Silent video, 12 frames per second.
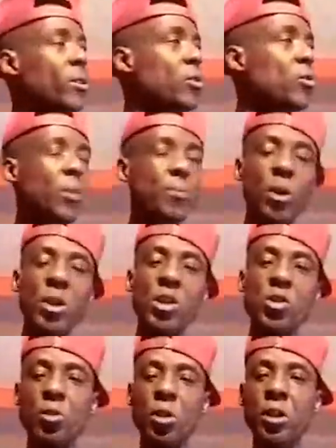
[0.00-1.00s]
The run
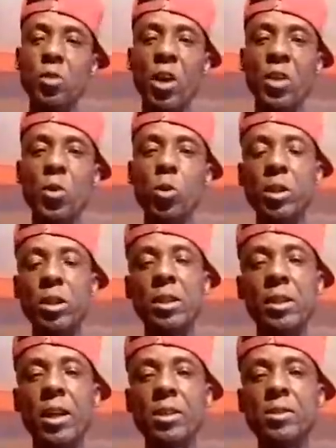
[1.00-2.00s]
police running while you in
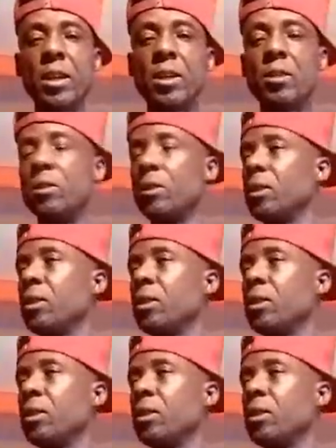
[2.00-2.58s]
India sell